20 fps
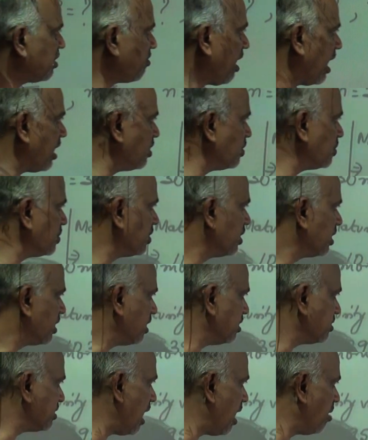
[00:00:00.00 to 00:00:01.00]

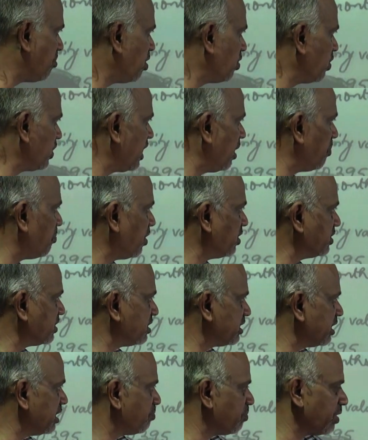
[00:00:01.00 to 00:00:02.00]
value is amount
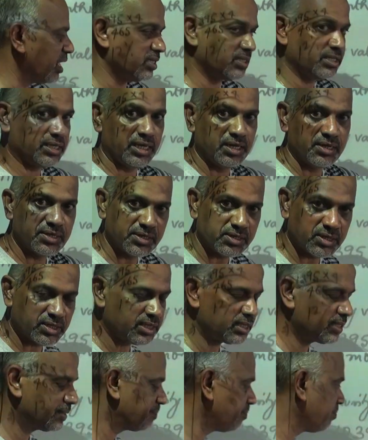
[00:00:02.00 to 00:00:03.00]
deposited plus interest.